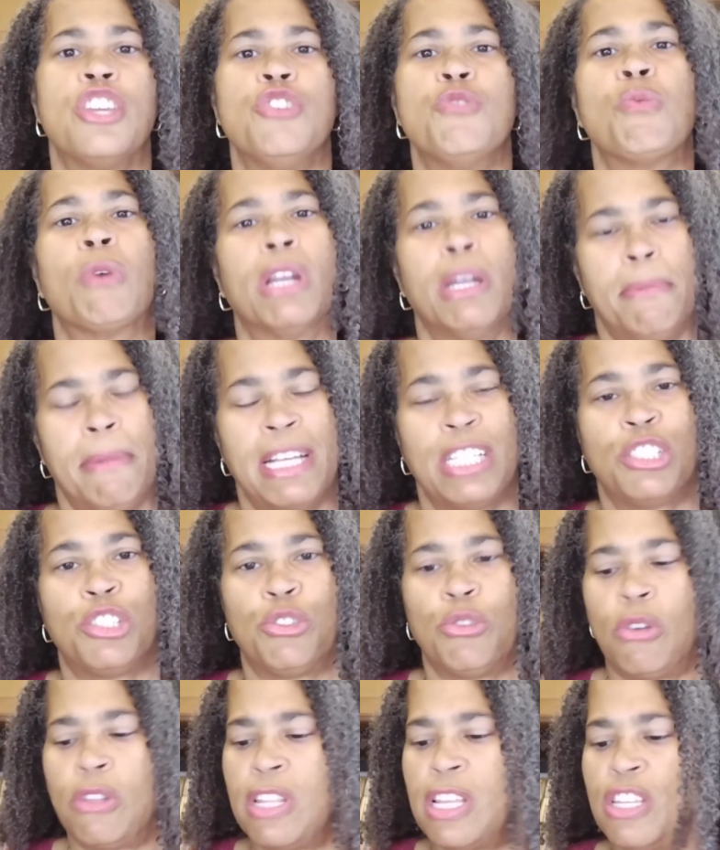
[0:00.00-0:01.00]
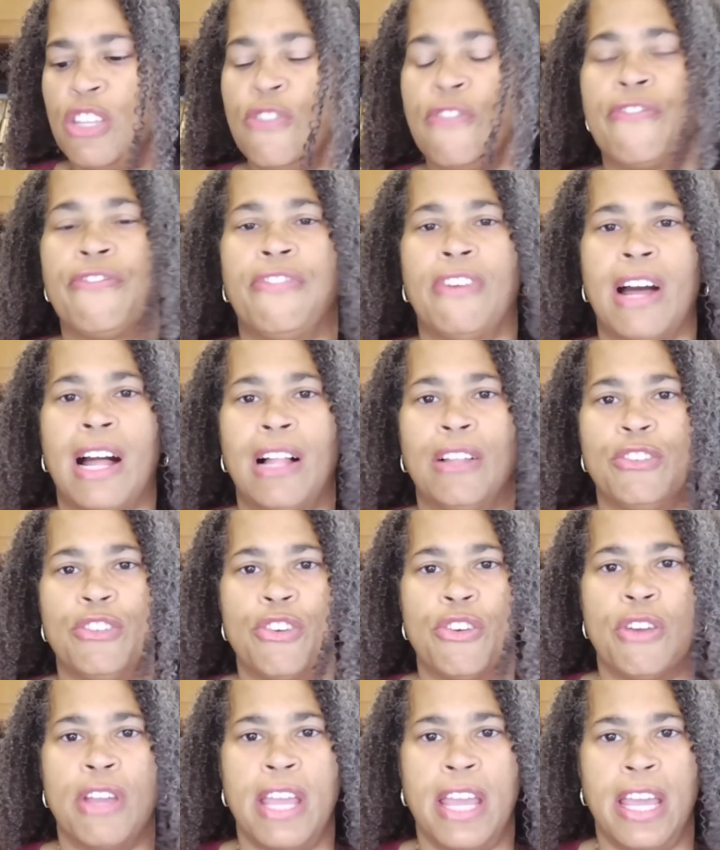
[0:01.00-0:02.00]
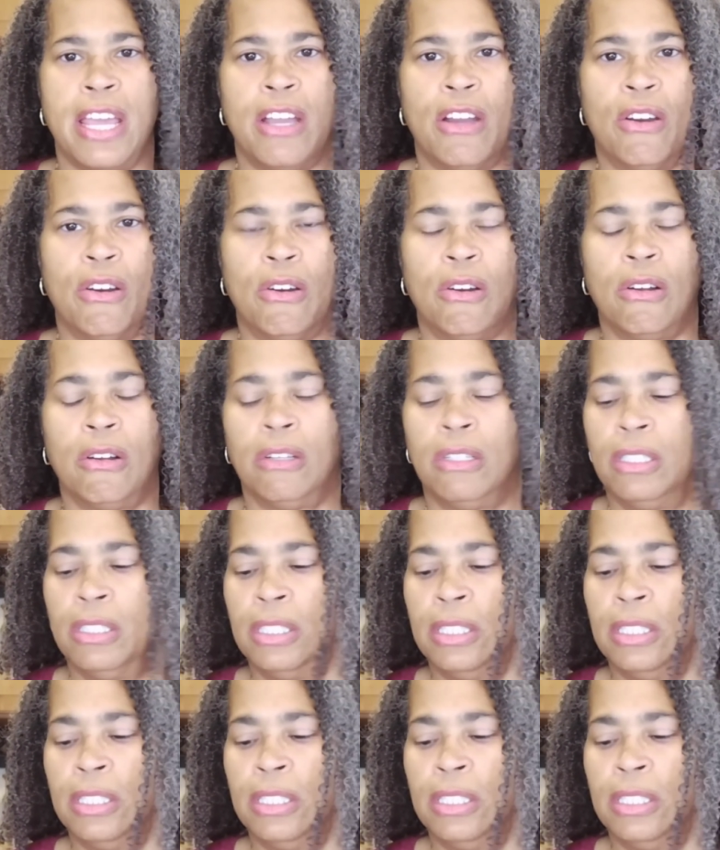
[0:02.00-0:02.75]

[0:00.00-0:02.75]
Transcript: You want to make sure that you file your hair.